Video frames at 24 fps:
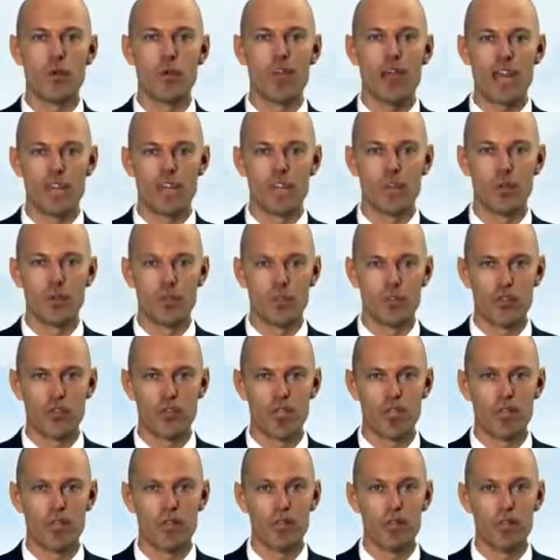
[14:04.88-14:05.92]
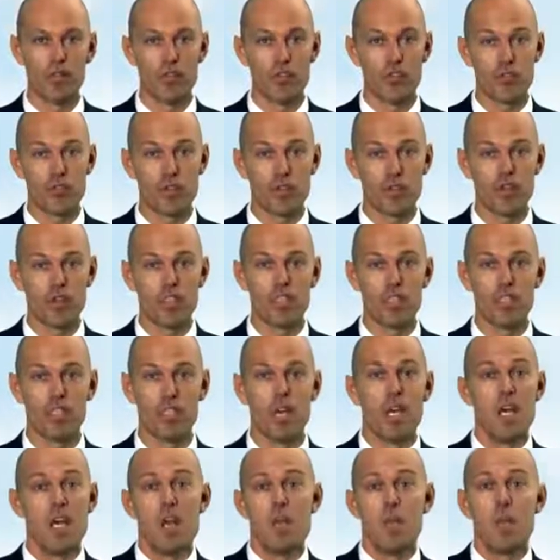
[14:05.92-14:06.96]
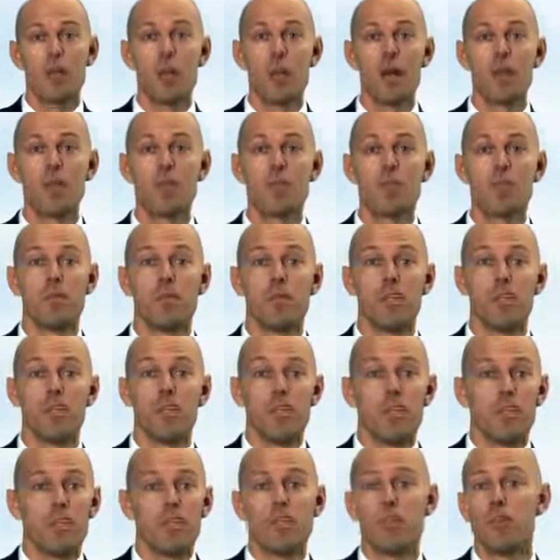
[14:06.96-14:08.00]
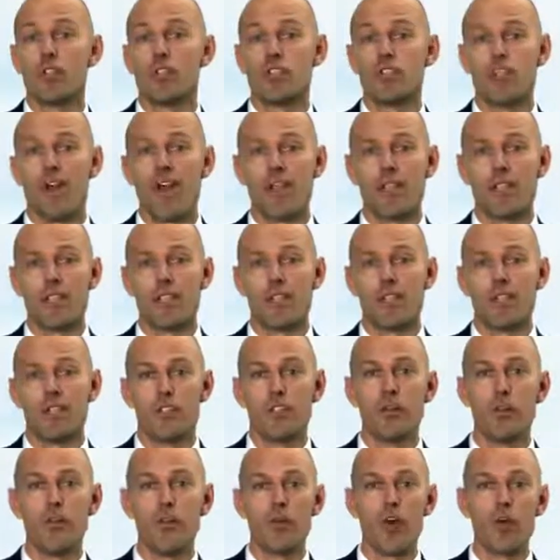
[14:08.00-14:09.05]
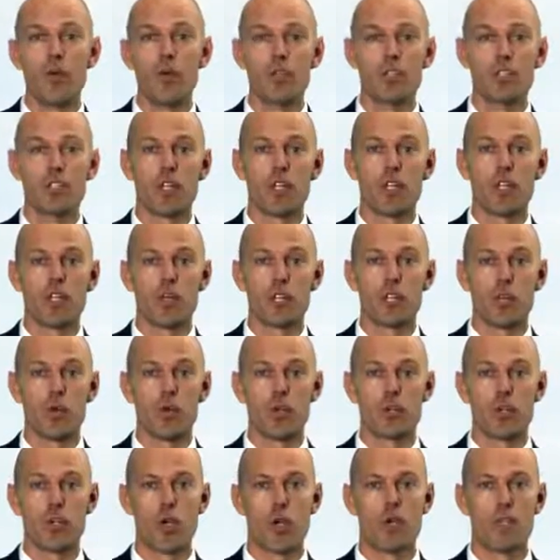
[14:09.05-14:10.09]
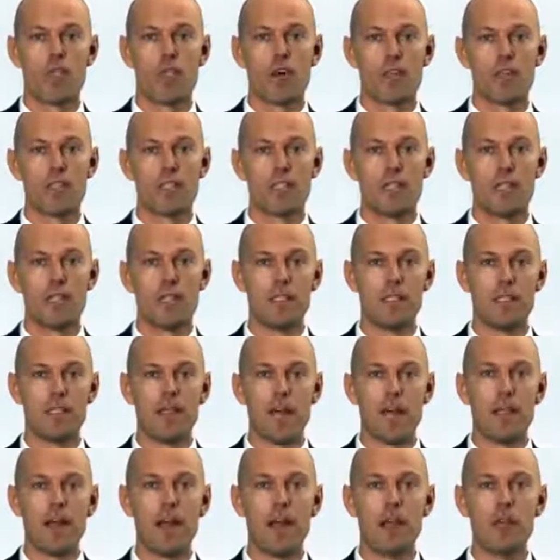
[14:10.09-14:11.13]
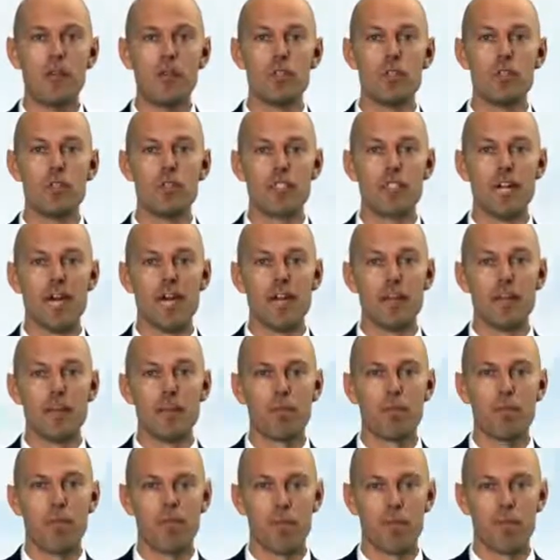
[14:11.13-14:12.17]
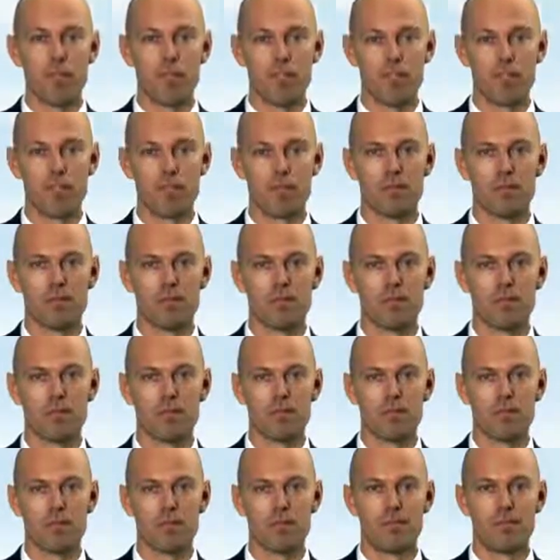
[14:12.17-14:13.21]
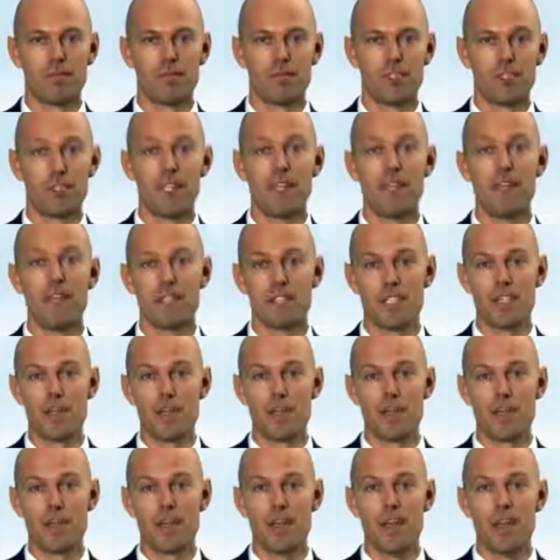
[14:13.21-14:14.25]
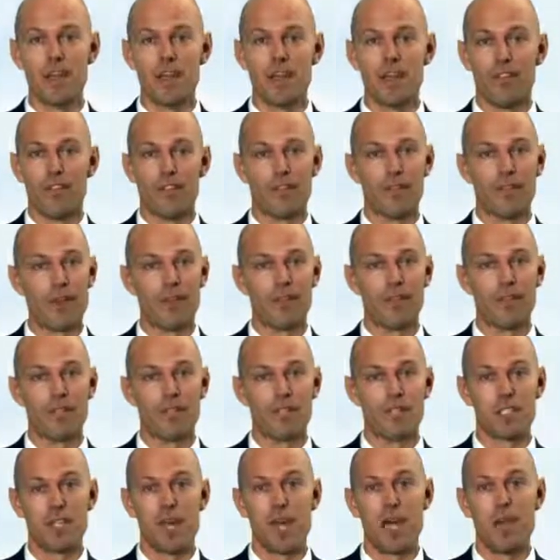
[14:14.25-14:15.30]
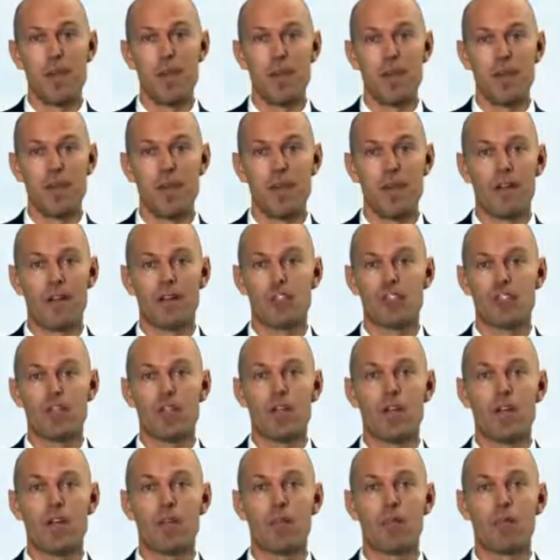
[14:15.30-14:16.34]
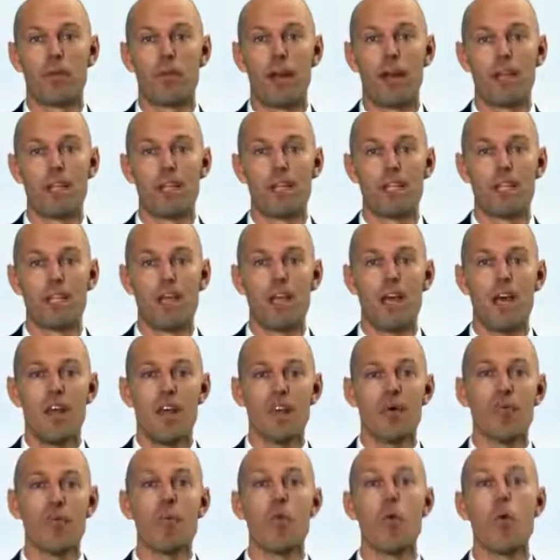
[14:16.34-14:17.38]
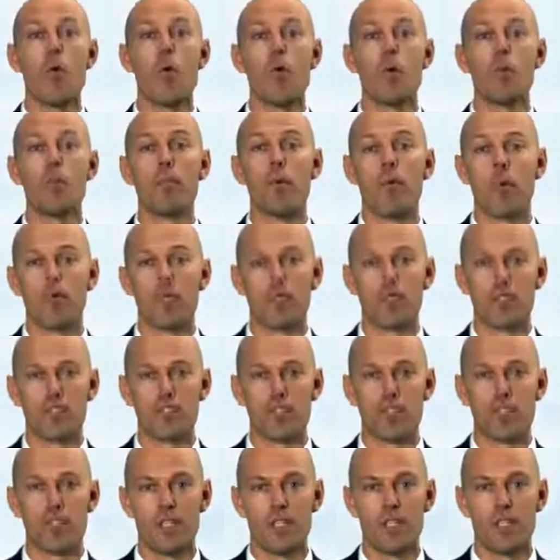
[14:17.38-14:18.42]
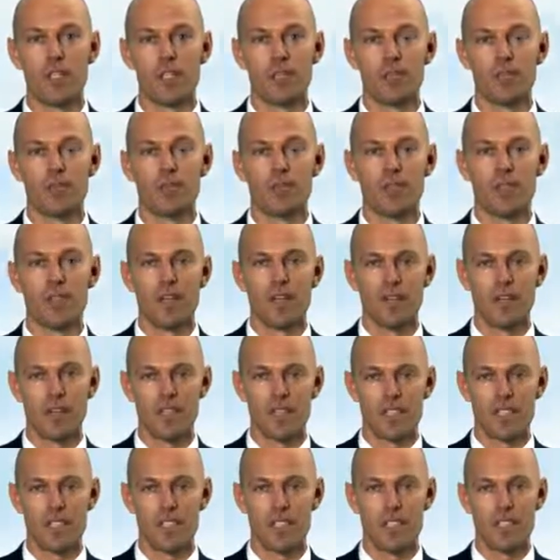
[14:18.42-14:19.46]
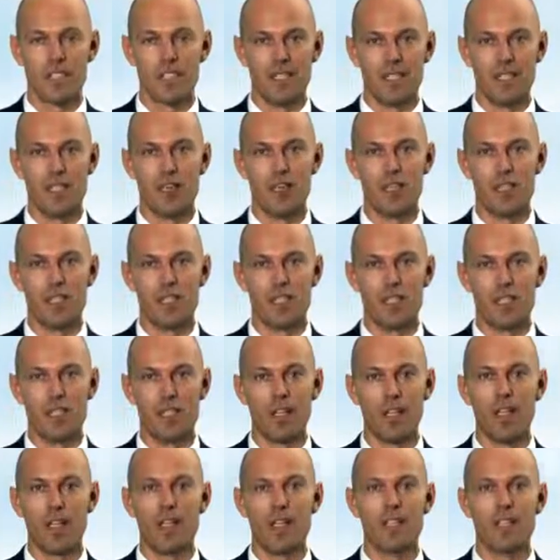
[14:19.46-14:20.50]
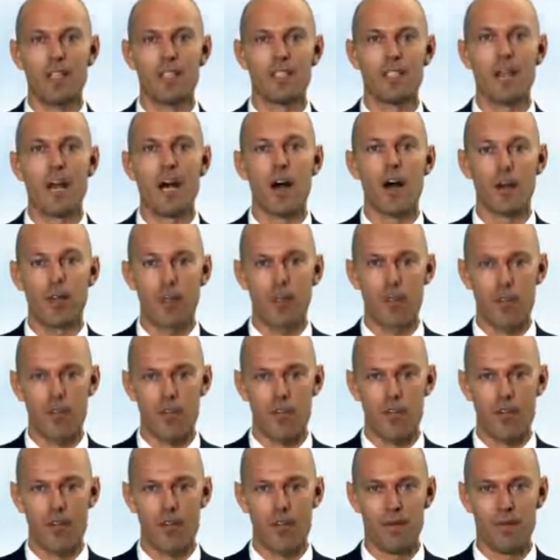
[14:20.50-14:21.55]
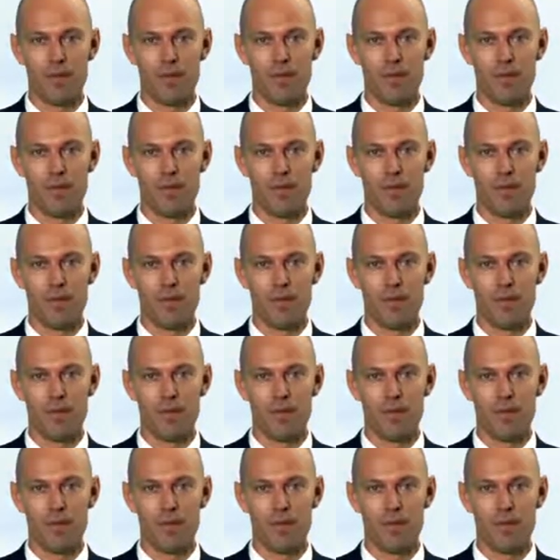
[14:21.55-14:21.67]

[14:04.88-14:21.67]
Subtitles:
irrational trading because traders become too distracted and too focused on the short-term volatility, thereby losing sight of the bigger picture. Stated simply, the greater the time period a trend comprises, the more important the trend. And this, in a nutshell, is Dow theory.